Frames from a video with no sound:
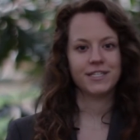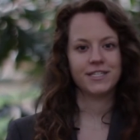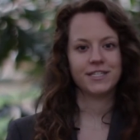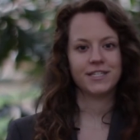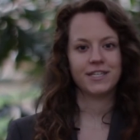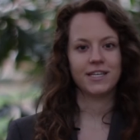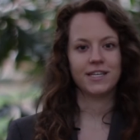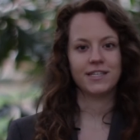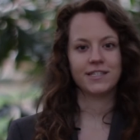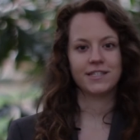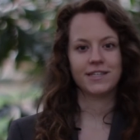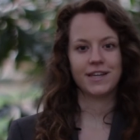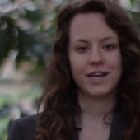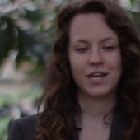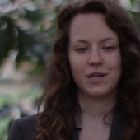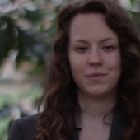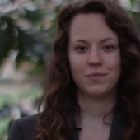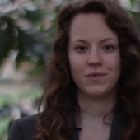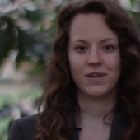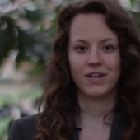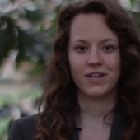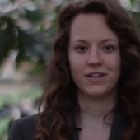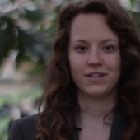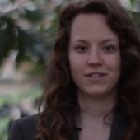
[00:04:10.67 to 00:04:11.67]
it is these
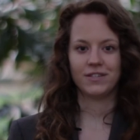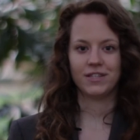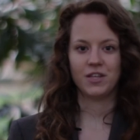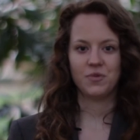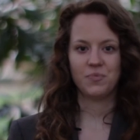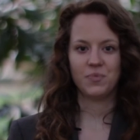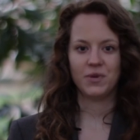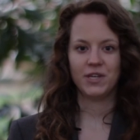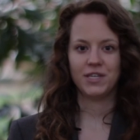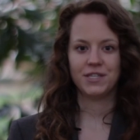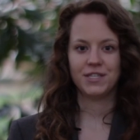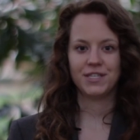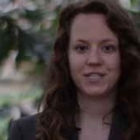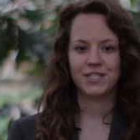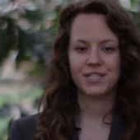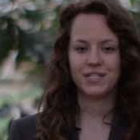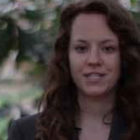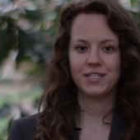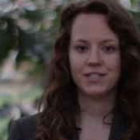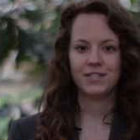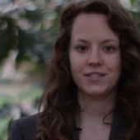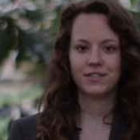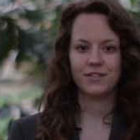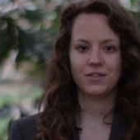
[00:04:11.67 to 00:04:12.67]
nightmares that made
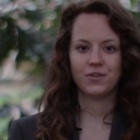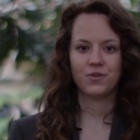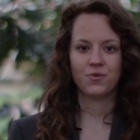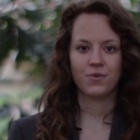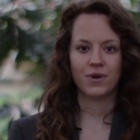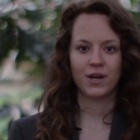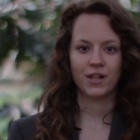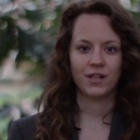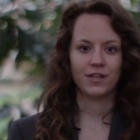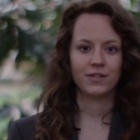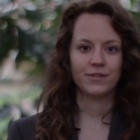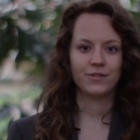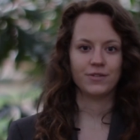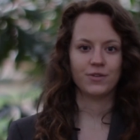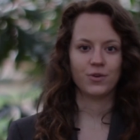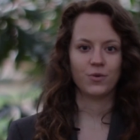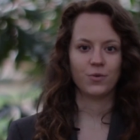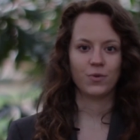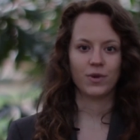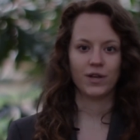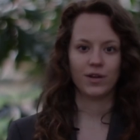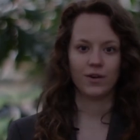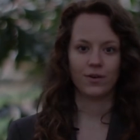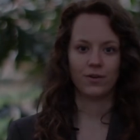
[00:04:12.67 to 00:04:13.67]
Disney's Cinderella
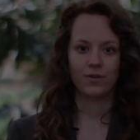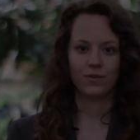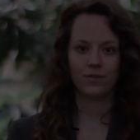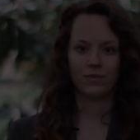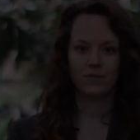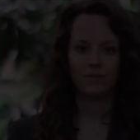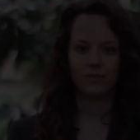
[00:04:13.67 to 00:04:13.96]
so real.